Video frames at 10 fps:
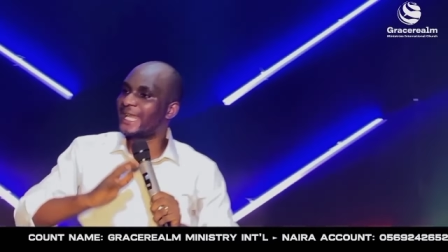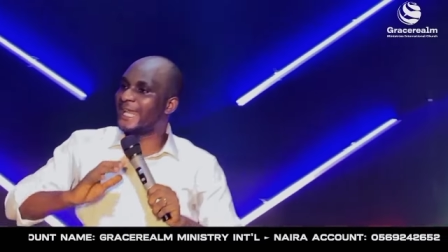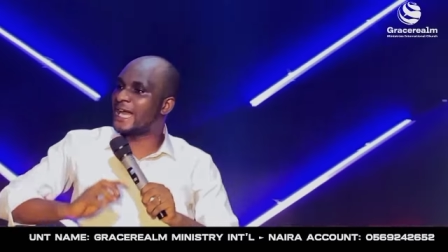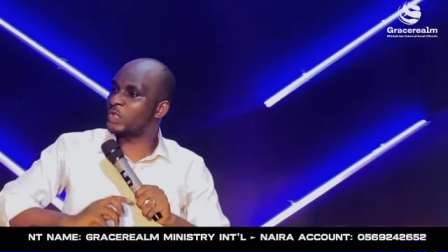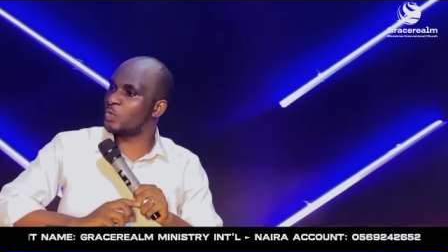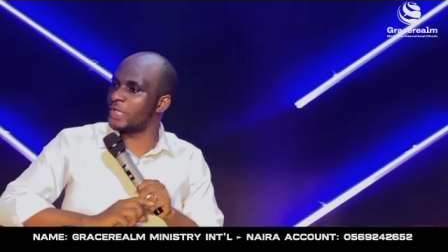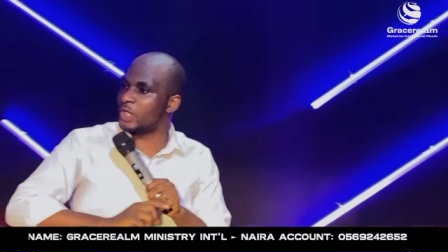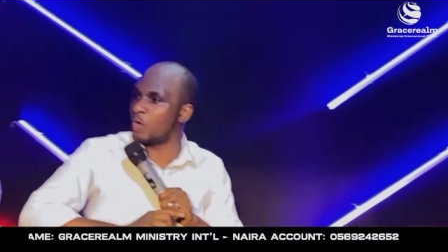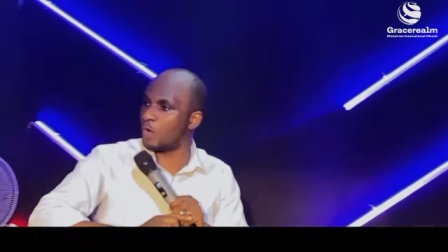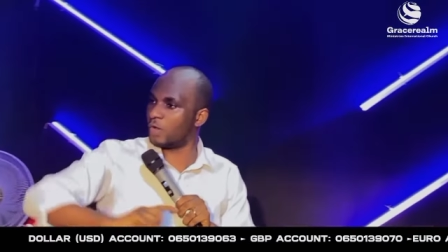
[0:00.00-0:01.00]
the lad, we
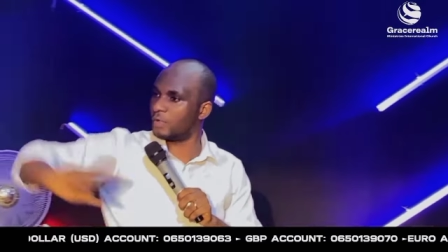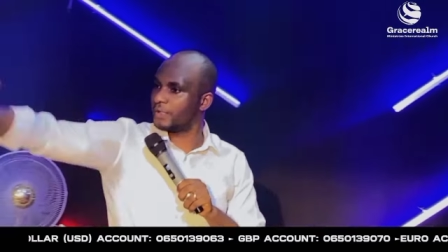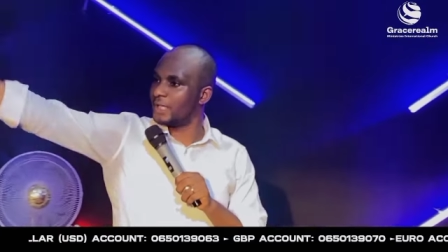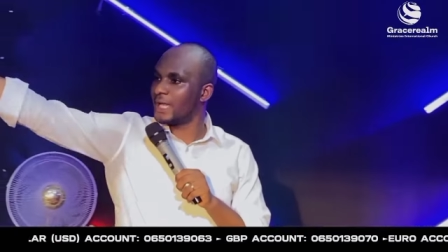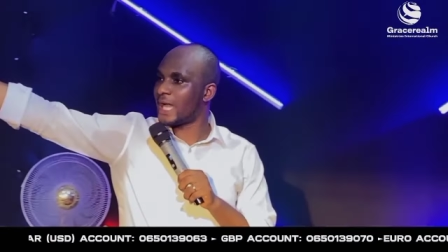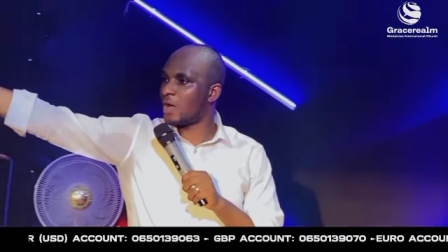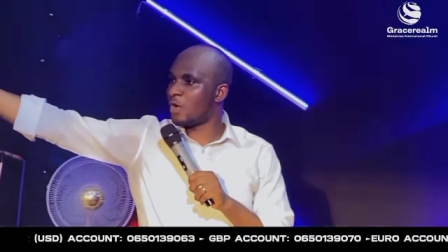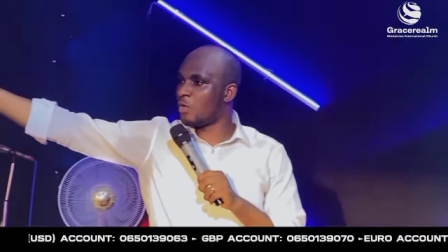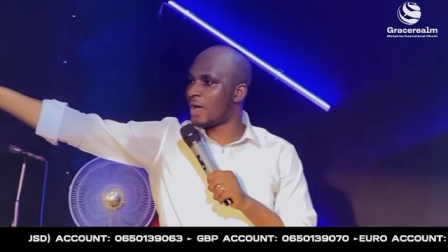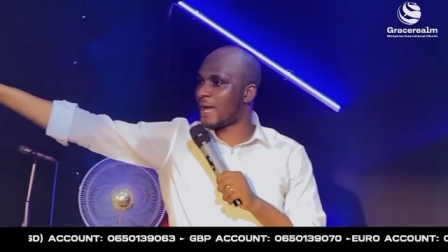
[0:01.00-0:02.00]
go, and
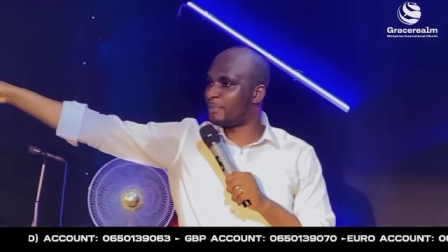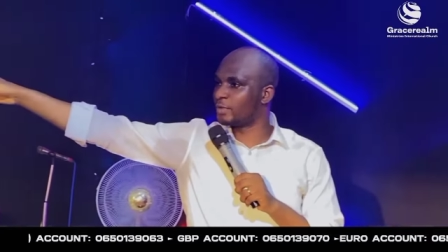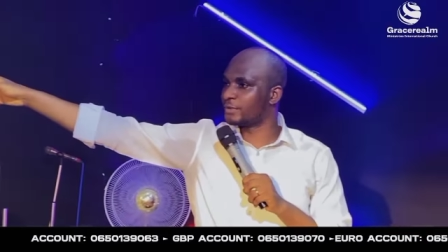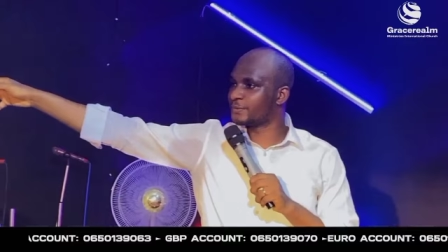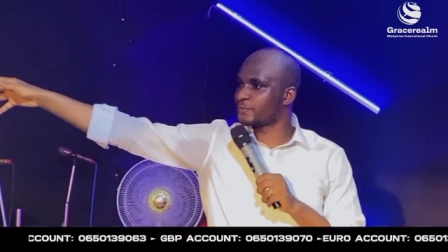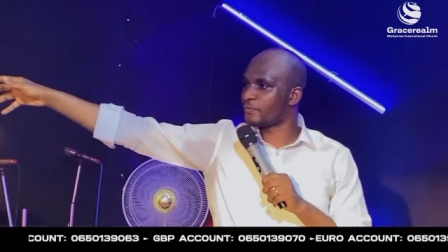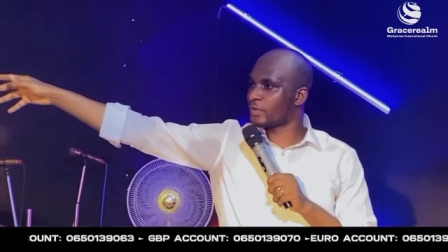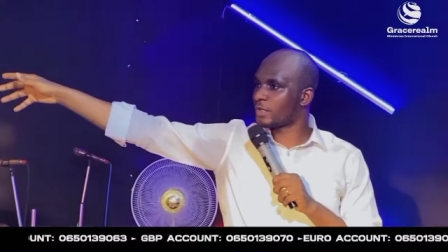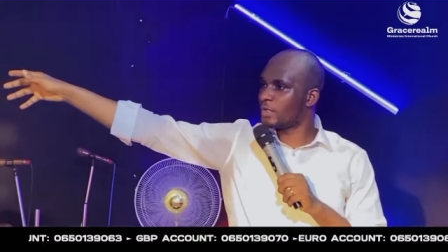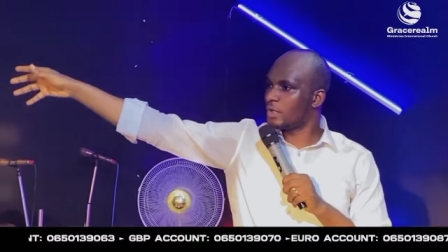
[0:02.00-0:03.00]
what will happen?
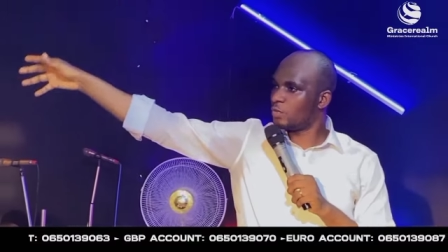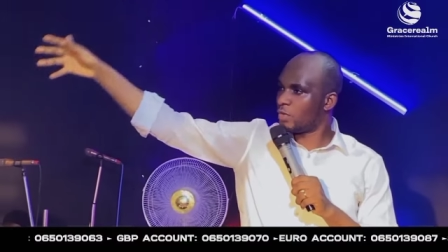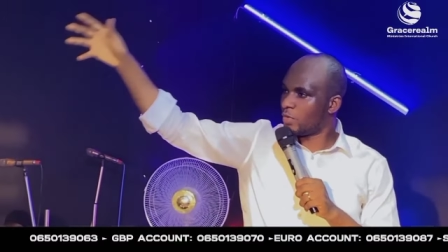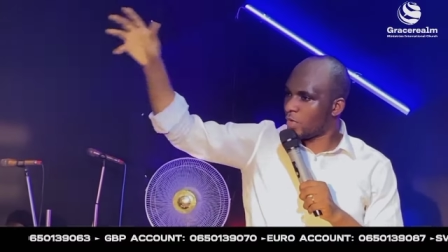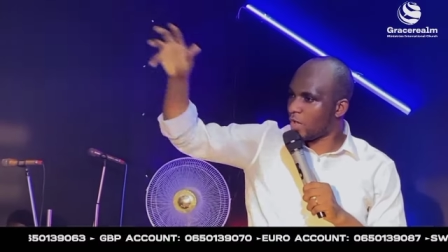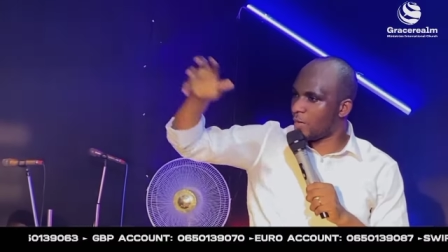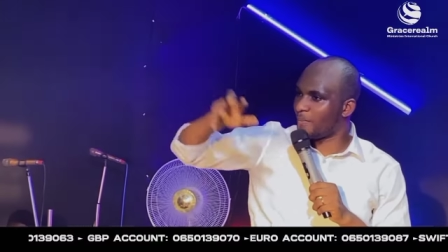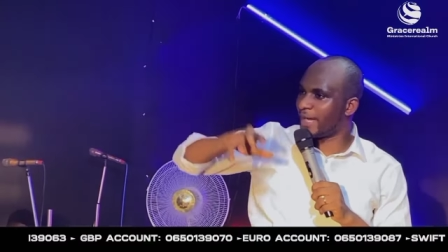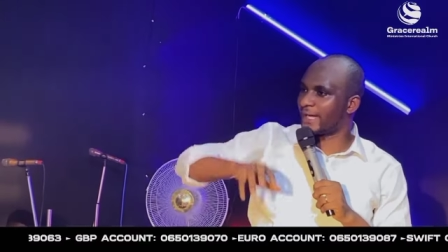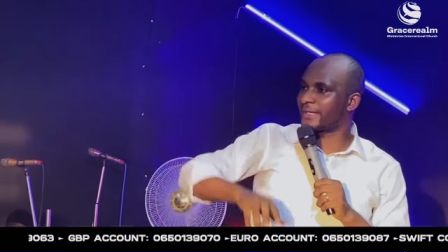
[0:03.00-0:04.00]
We will come
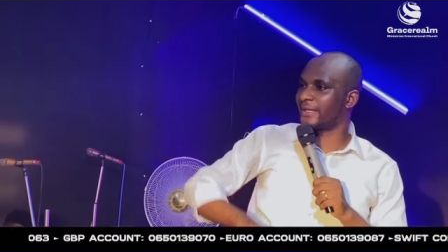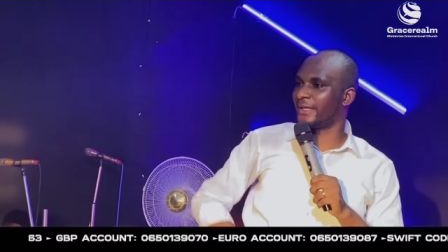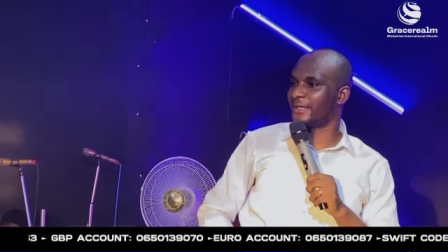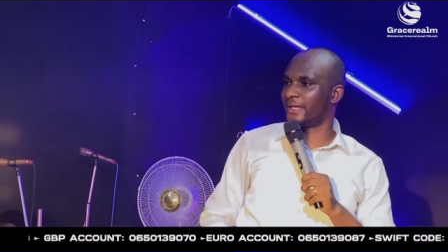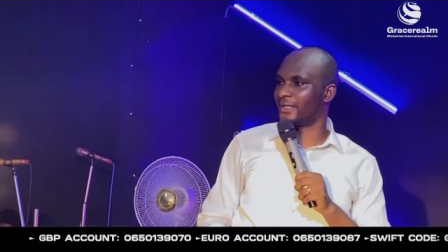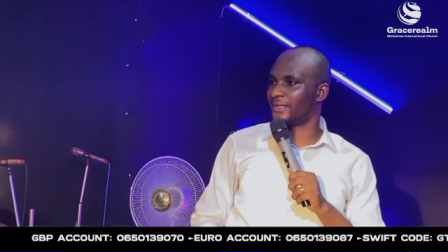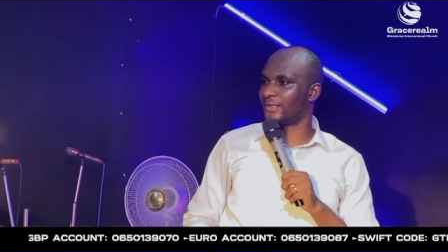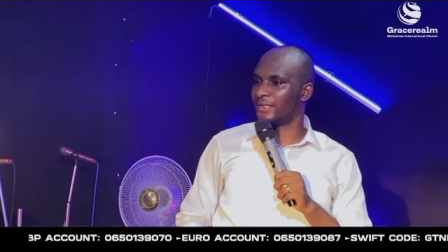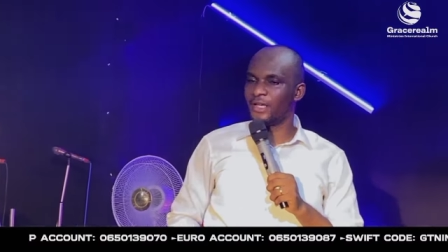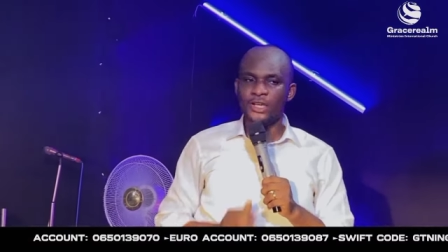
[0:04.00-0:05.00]
back again.
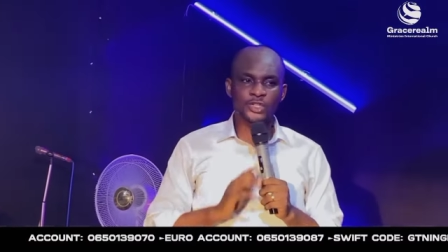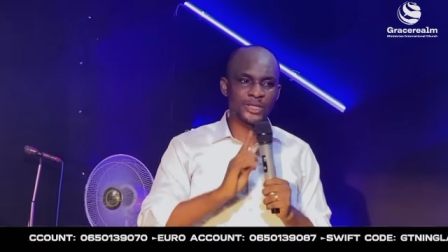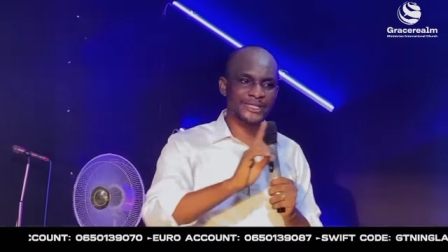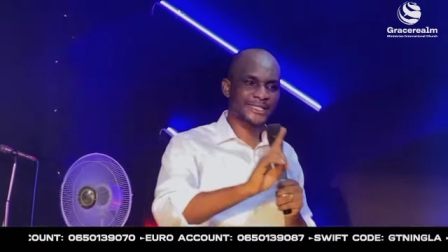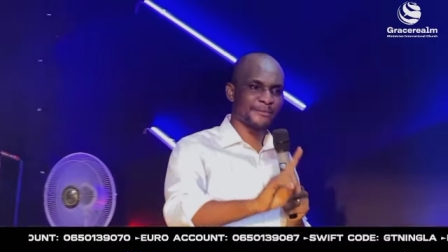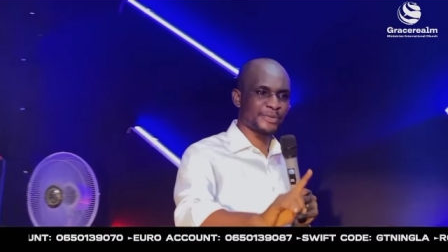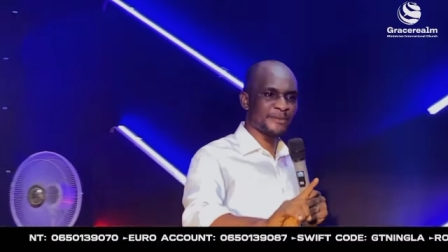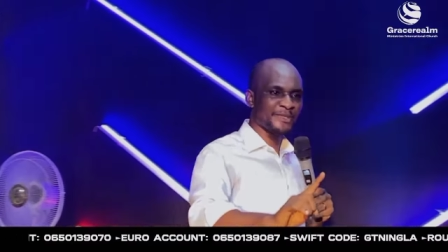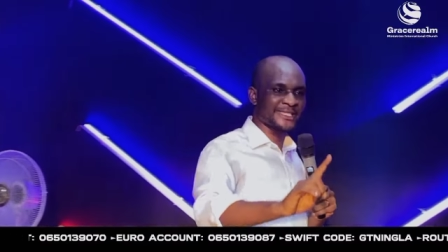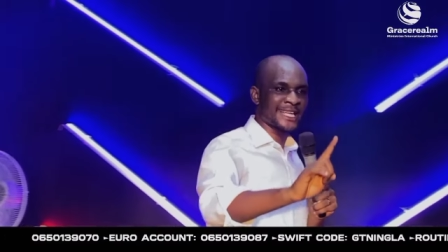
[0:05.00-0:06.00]
So it simply
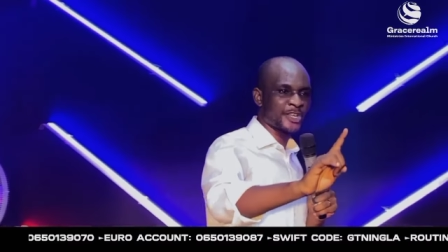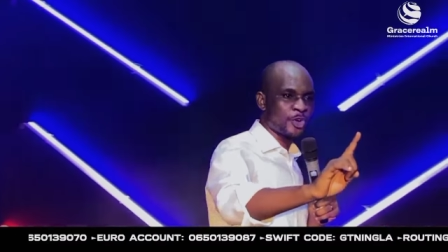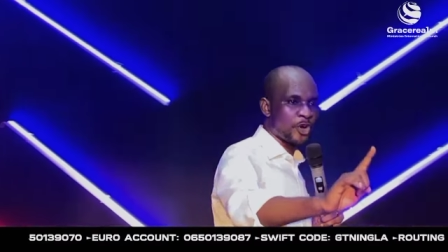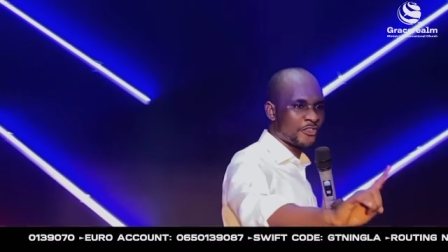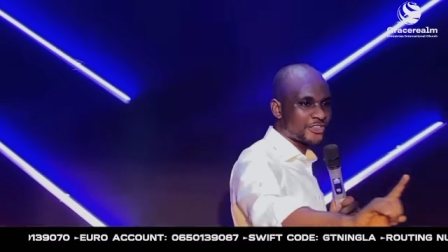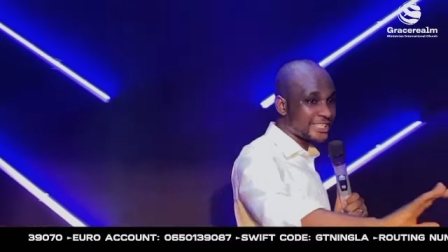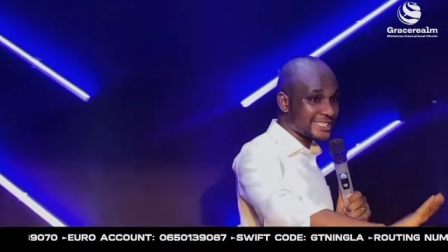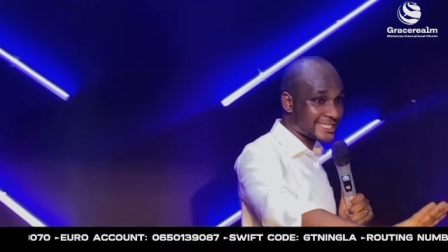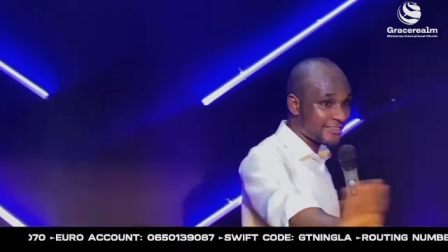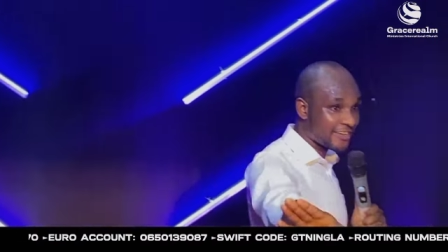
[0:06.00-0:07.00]
means that your offering
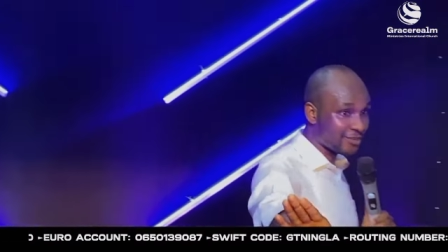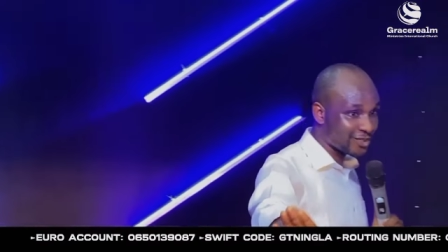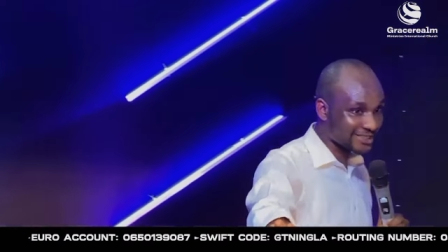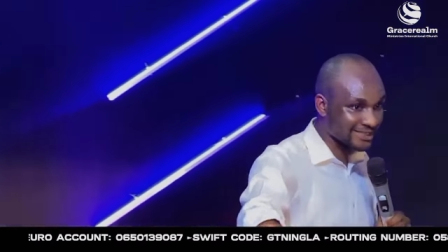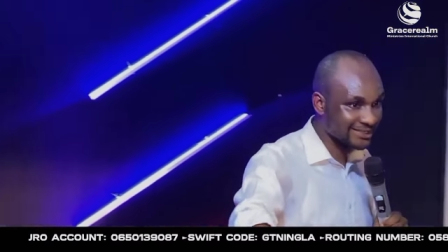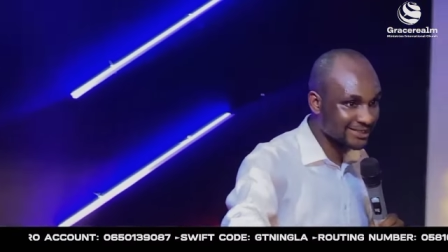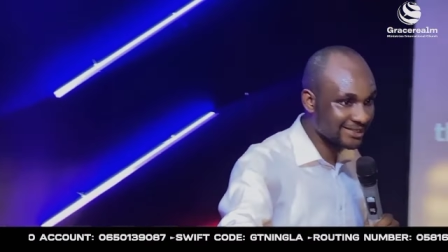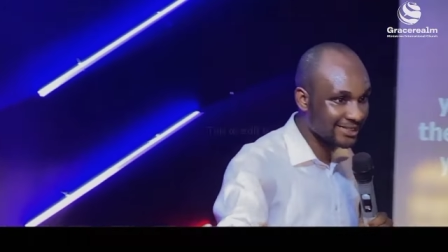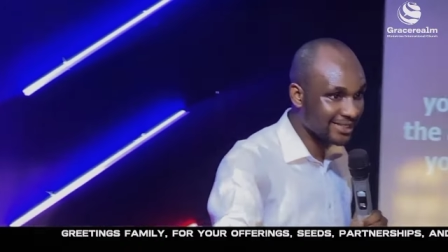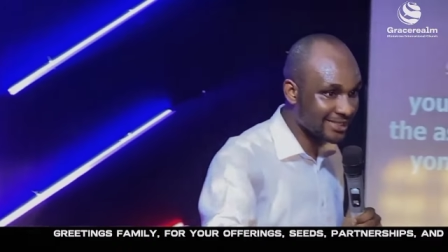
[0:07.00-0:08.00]
is never forgotten.
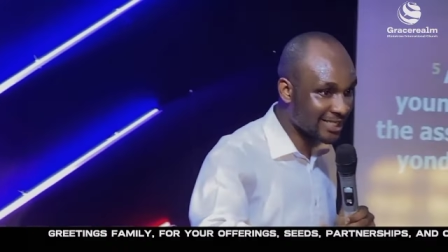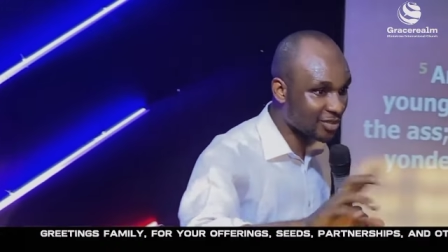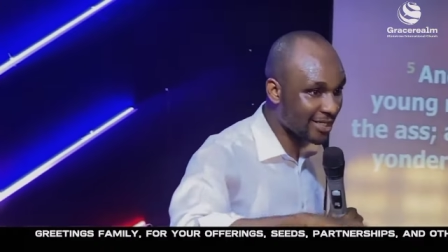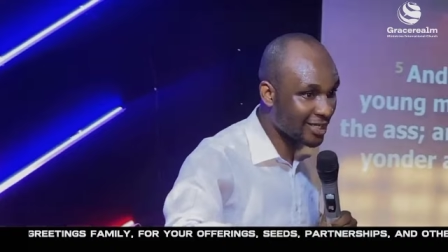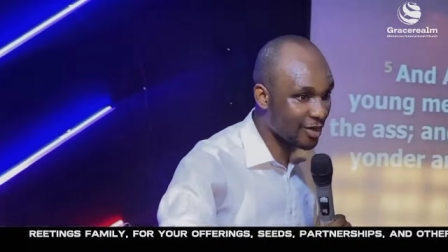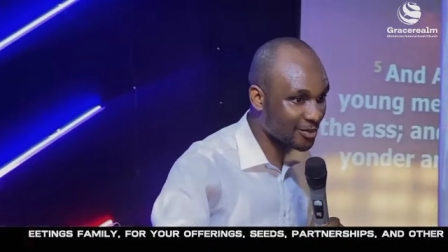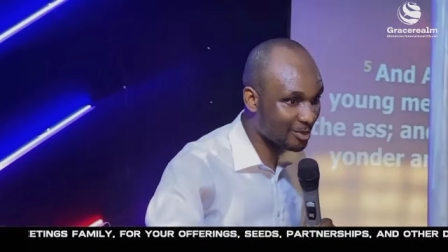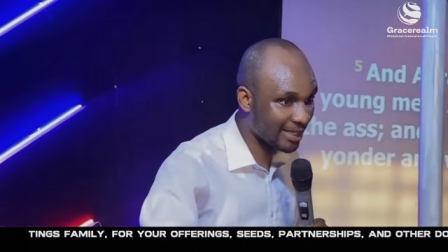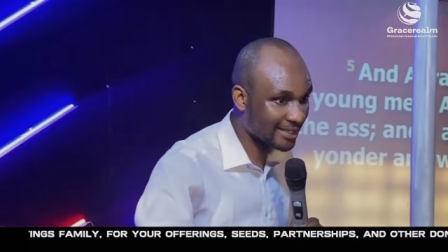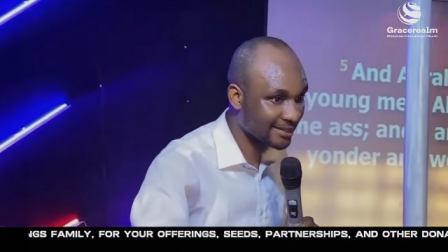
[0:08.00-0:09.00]
It actually comes
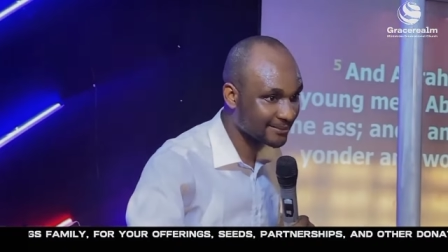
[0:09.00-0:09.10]
back.